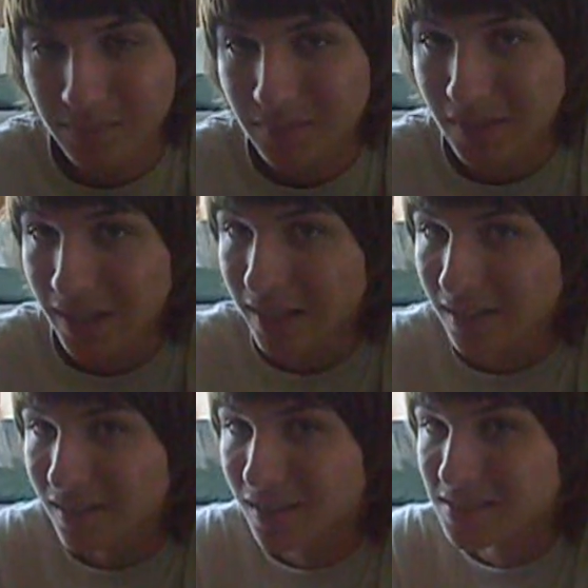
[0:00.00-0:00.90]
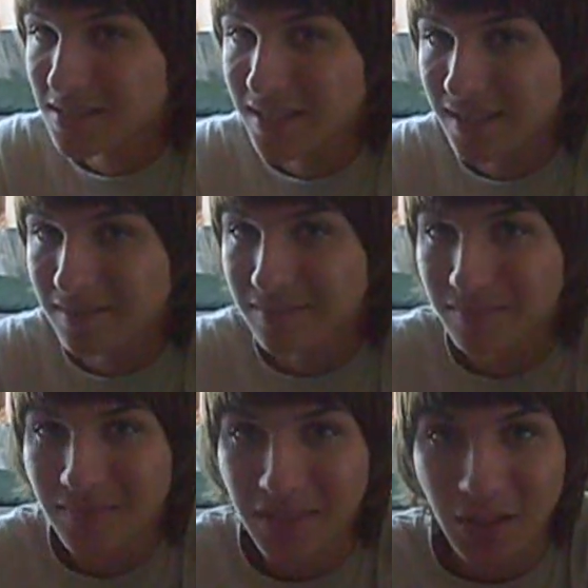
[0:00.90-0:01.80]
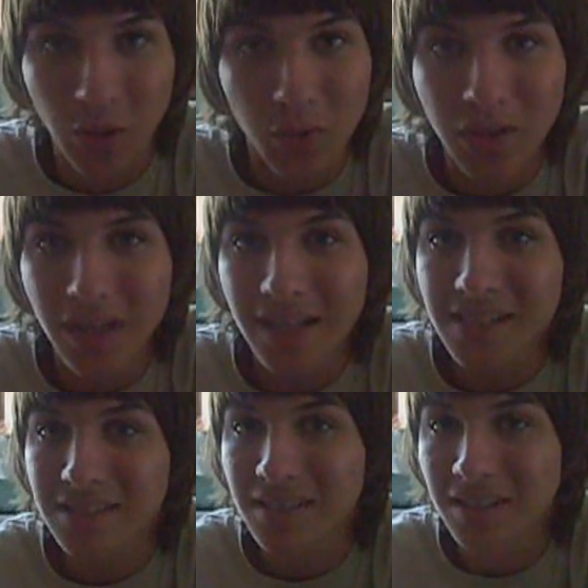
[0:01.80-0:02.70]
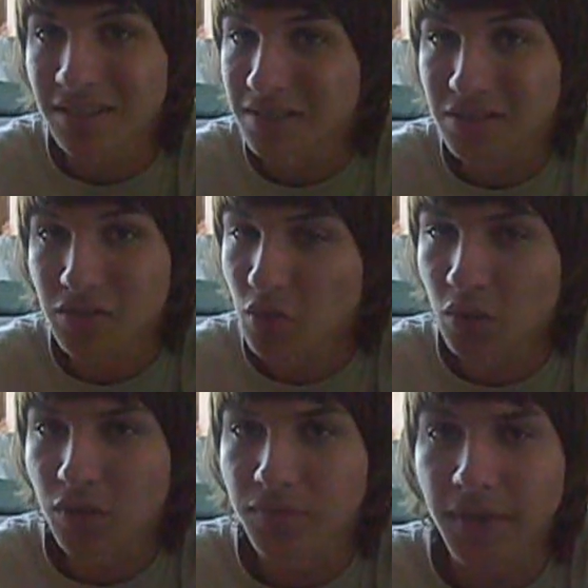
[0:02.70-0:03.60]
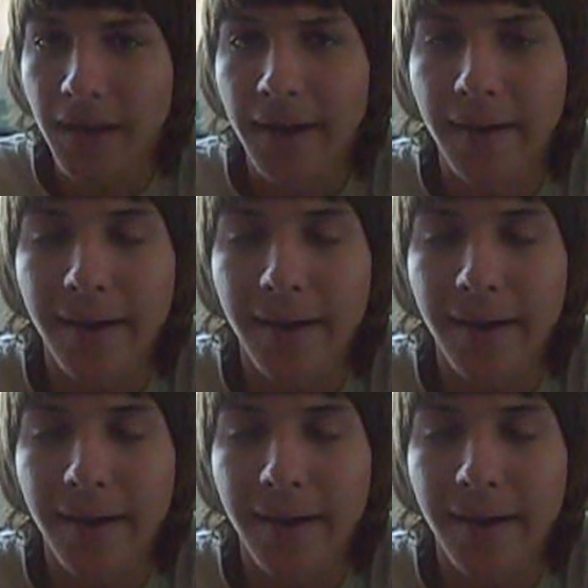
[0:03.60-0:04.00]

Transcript: that caused it, localized a solar flare,